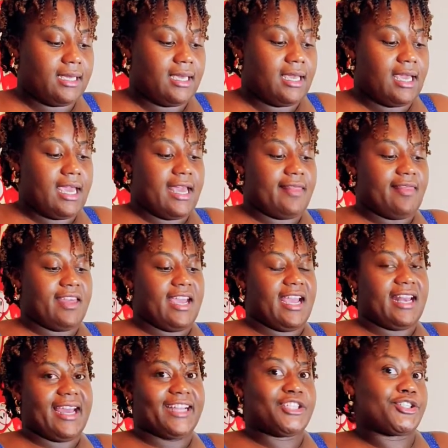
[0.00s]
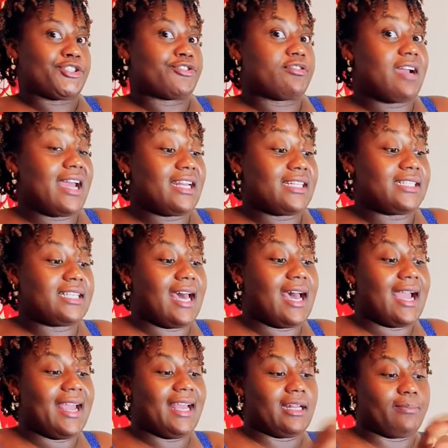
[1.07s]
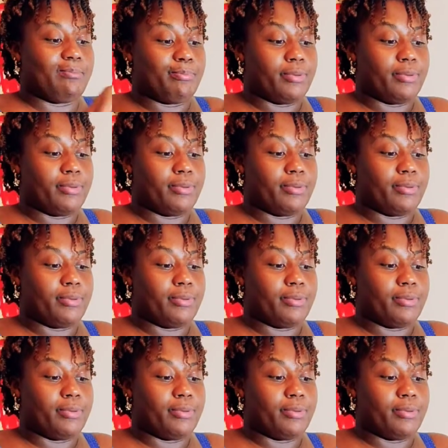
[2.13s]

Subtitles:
and then I try to tie a